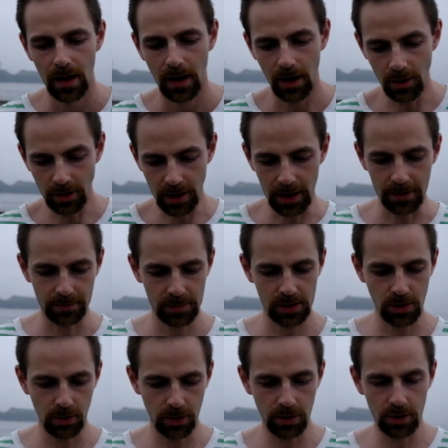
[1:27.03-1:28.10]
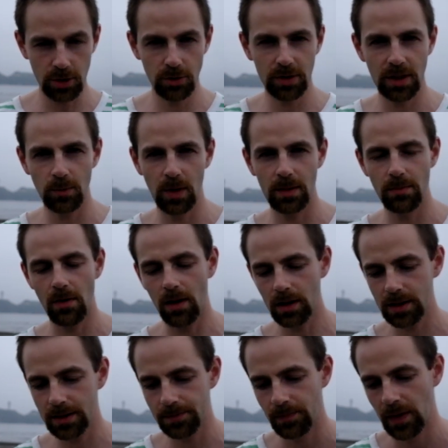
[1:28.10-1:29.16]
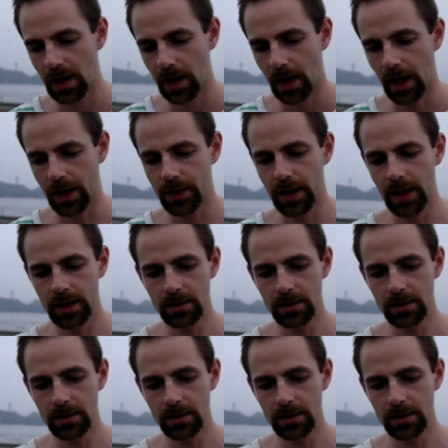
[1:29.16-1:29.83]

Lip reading: Okay, so you're choosing one box, and then